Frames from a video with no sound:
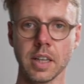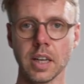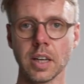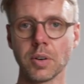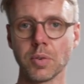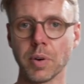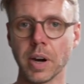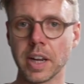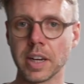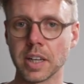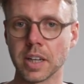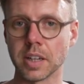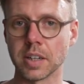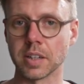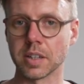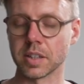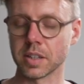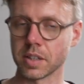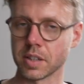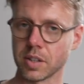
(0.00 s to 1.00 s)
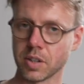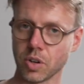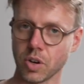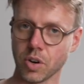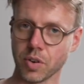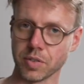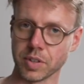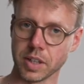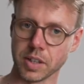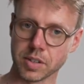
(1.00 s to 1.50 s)
gradient
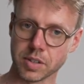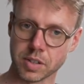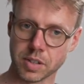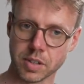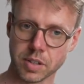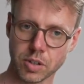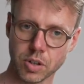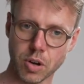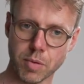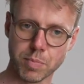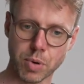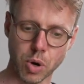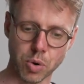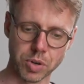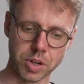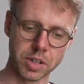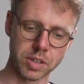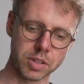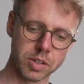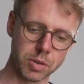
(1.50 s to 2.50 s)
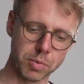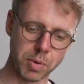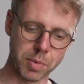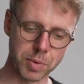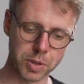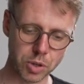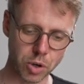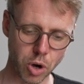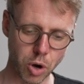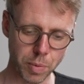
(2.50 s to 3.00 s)
of these components. So we
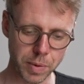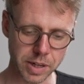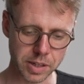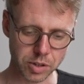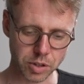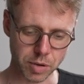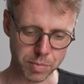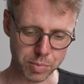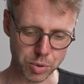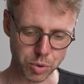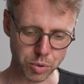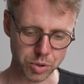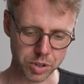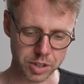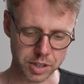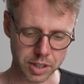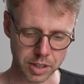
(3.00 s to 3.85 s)
would always compute the